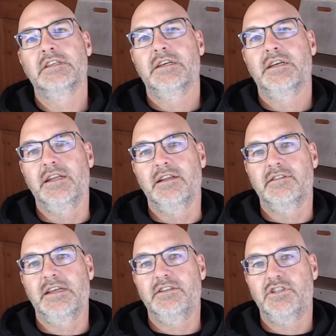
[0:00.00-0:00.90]
It is
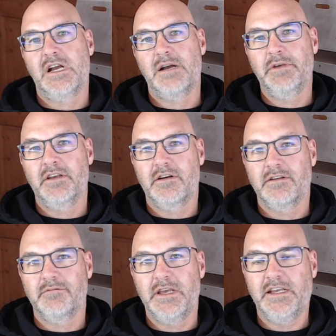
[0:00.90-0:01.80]
a shopping
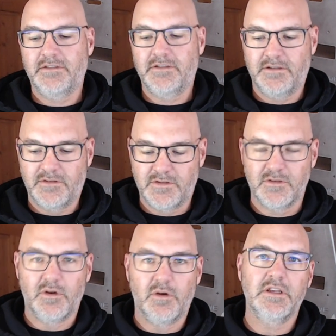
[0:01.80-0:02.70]
cart based
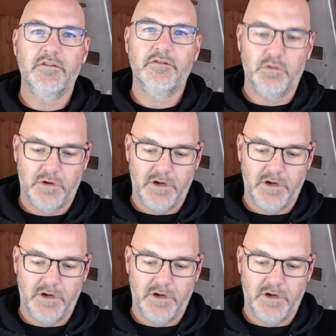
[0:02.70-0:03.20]
solely for